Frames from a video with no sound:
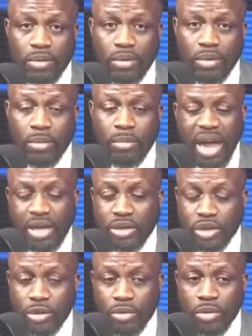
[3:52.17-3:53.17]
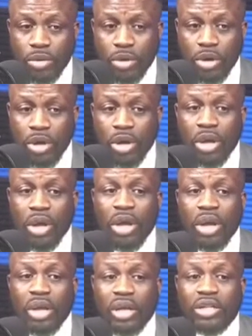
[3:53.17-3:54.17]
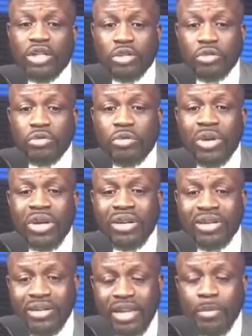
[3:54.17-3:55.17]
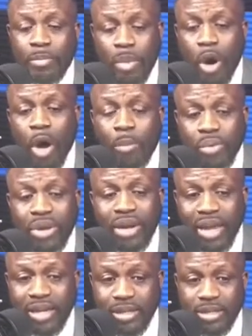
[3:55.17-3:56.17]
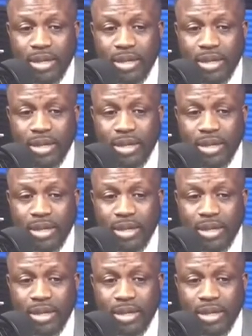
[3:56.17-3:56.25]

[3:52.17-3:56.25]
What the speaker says: mind you, is to depopulate.